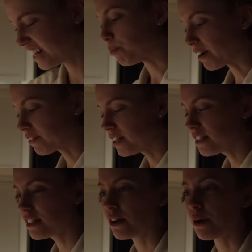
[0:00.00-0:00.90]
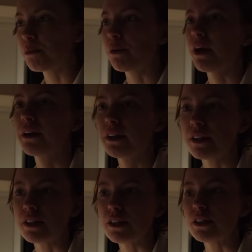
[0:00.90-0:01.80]
For breakfast, our bread
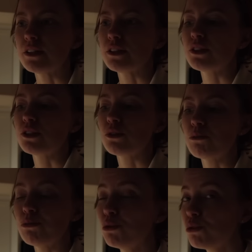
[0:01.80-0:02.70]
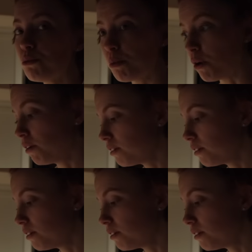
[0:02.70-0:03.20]
is boule de pain.